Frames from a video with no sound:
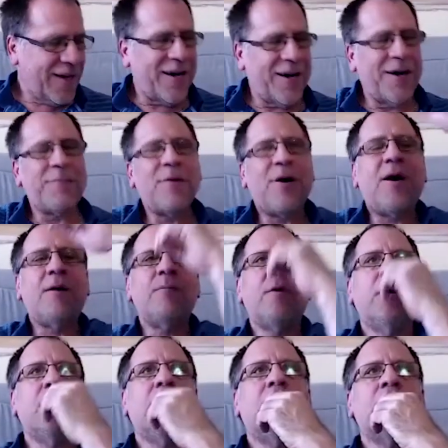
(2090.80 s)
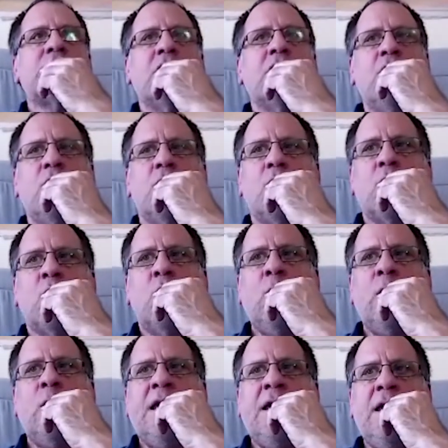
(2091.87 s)
Uh, um, so, okay
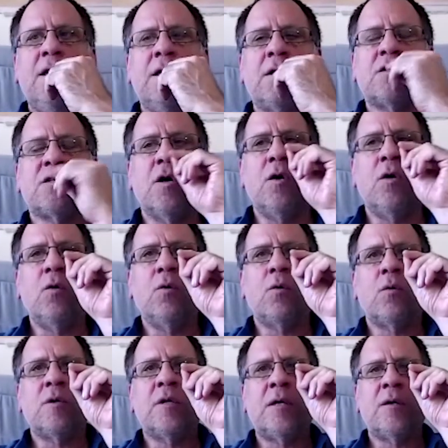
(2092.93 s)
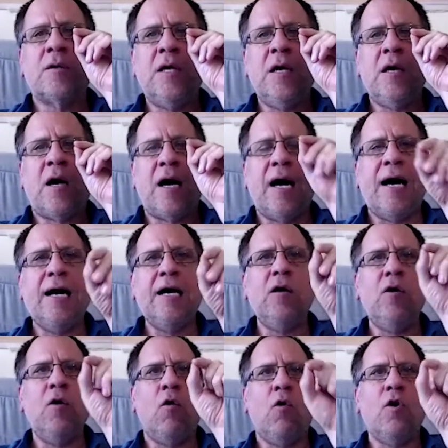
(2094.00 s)
we so the,
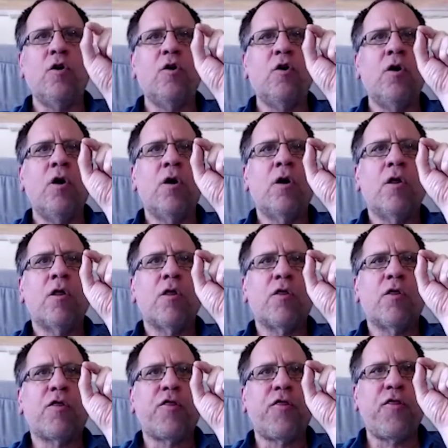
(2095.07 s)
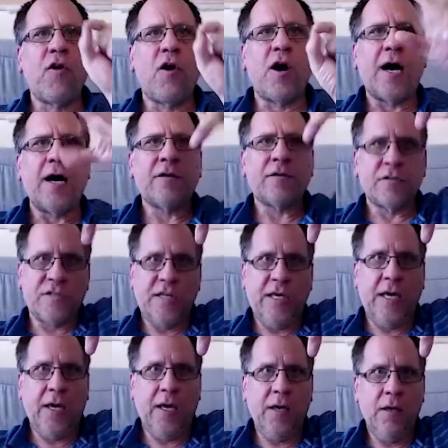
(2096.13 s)
higher order thought
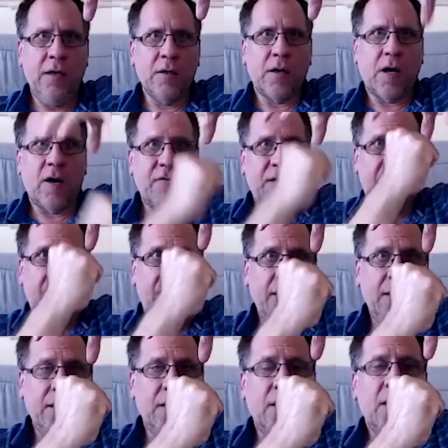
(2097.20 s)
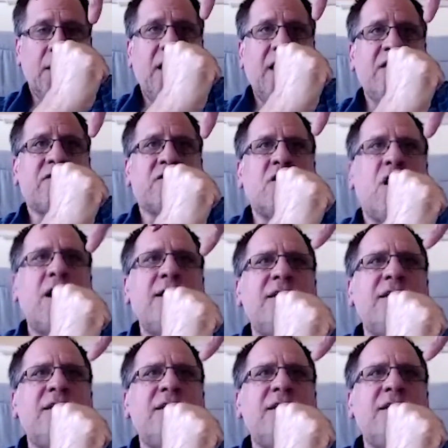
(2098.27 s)
T of A is not